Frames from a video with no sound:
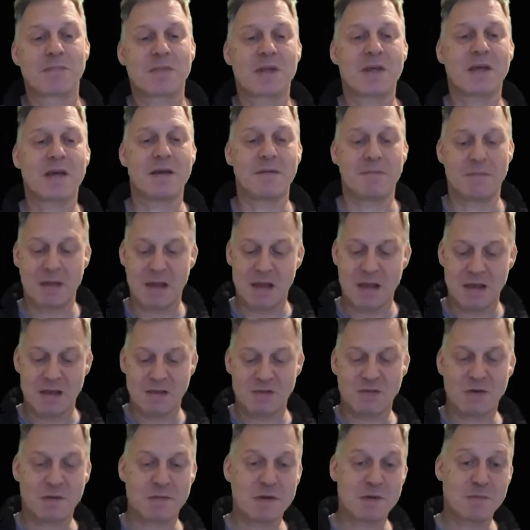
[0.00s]
Okay,
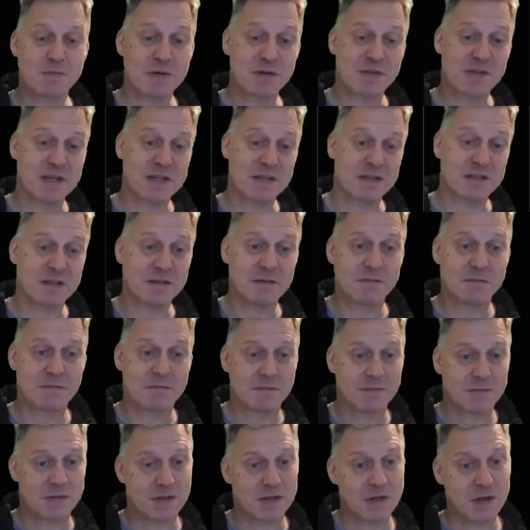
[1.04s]
so I'm going to press enter
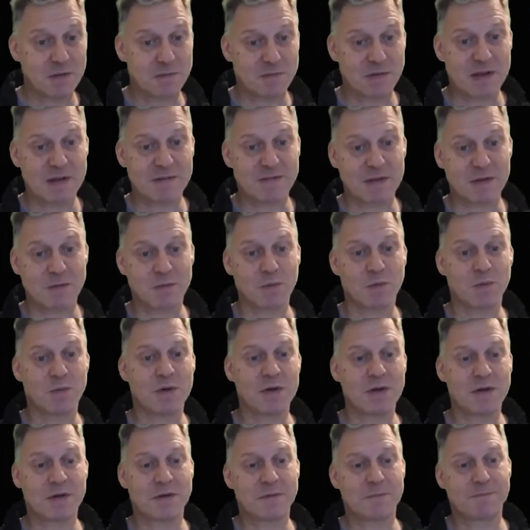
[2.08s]
and hopefully everything will
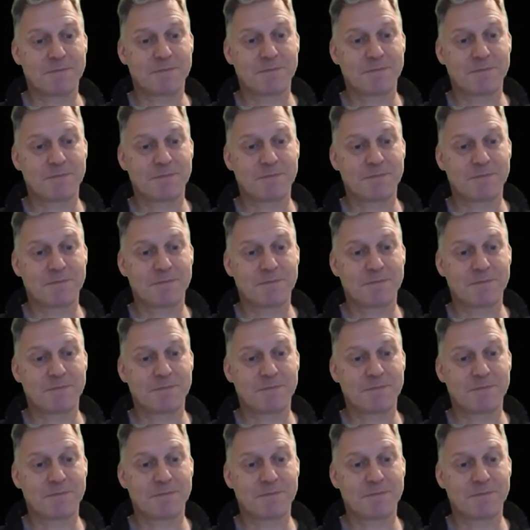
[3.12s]
work.